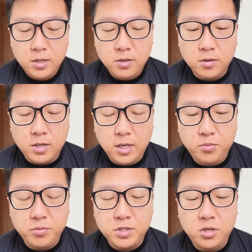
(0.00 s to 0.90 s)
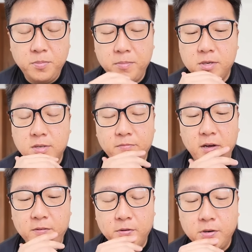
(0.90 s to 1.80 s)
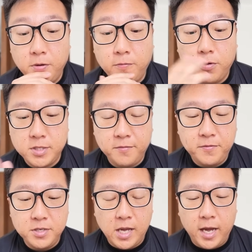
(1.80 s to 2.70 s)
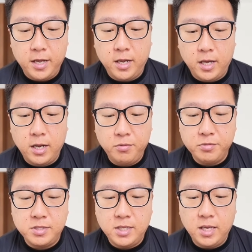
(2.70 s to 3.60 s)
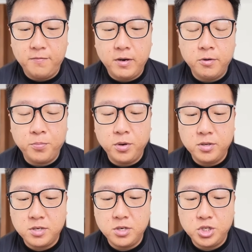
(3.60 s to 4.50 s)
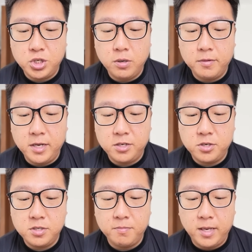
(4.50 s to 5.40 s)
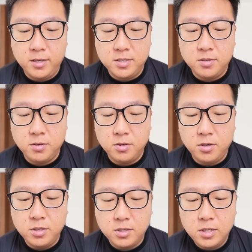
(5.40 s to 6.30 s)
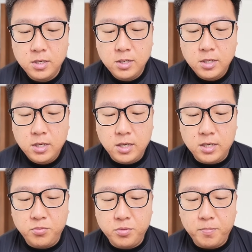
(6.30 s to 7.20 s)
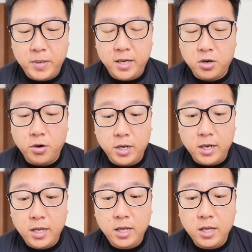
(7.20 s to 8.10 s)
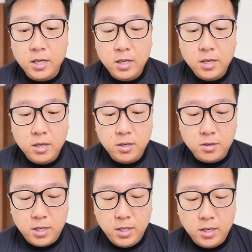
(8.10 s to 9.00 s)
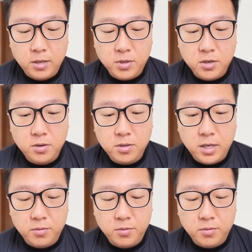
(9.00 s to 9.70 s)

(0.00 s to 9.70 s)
Okay, we will still be able to survive, of course, the first Iron Head, and we will see if our opponent is gonna shield our Nature's Madness or not, and then we will play accordingly. Okay, there we go.